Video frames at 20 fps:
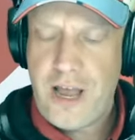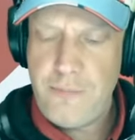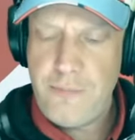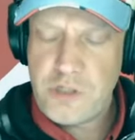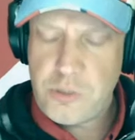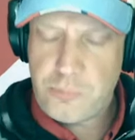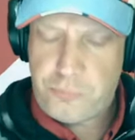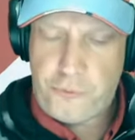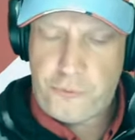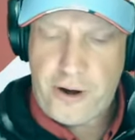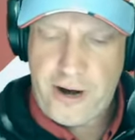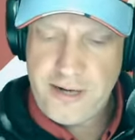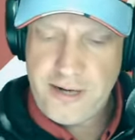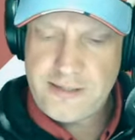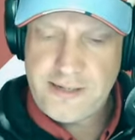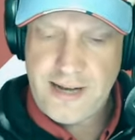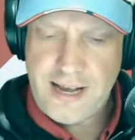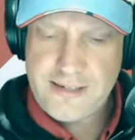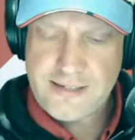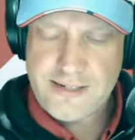I'm
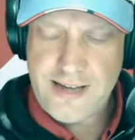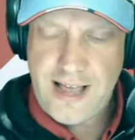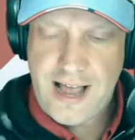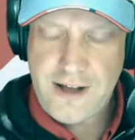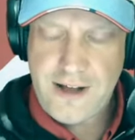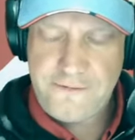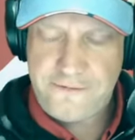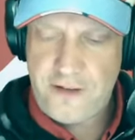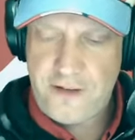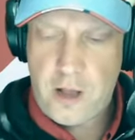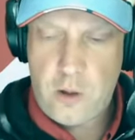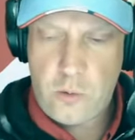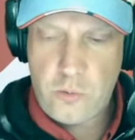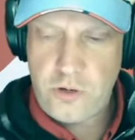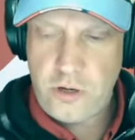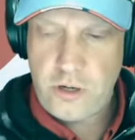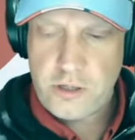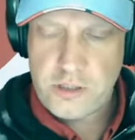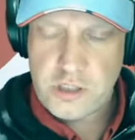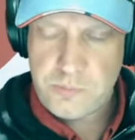surprised has not
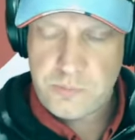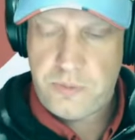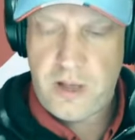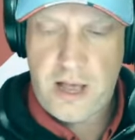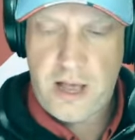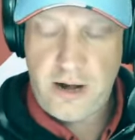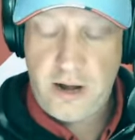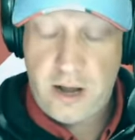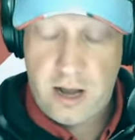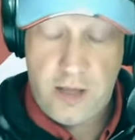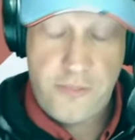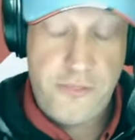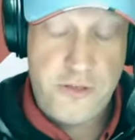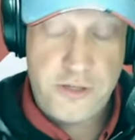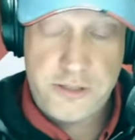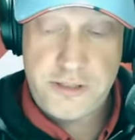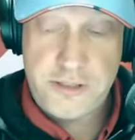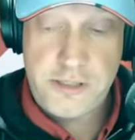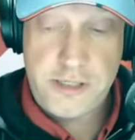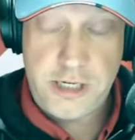found a spot on
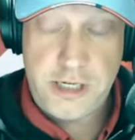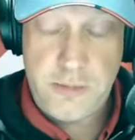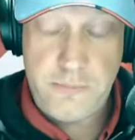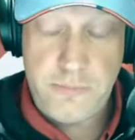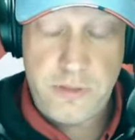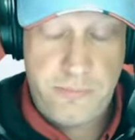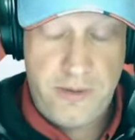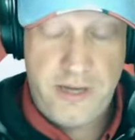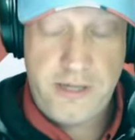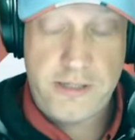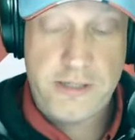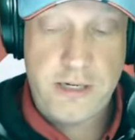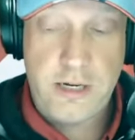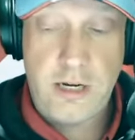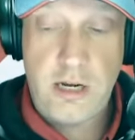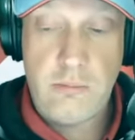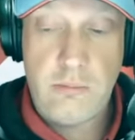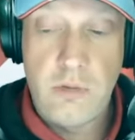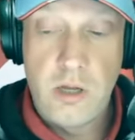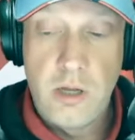this team, the big
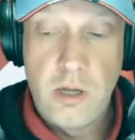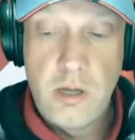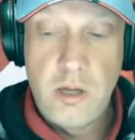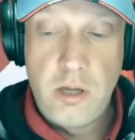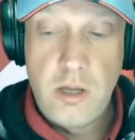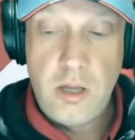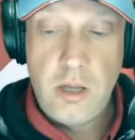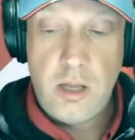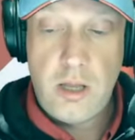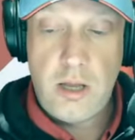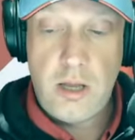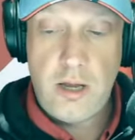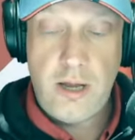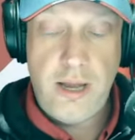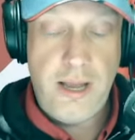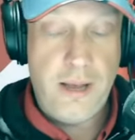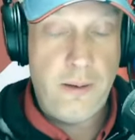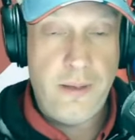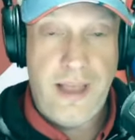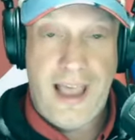team
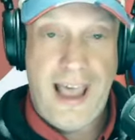uh,